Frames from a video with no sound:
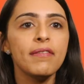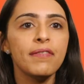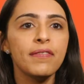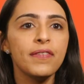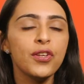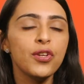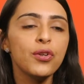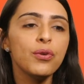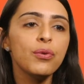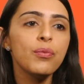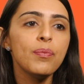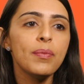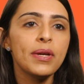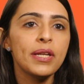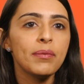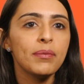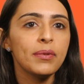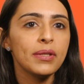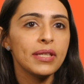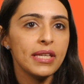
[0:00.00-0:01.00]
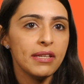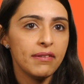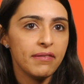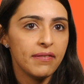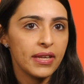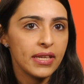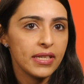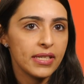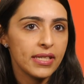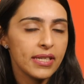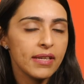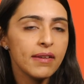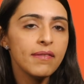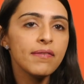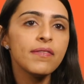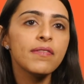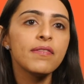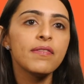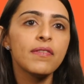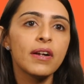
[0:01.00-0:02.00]
few minimally invasive,
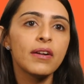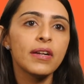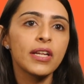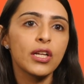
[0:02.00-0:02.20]
very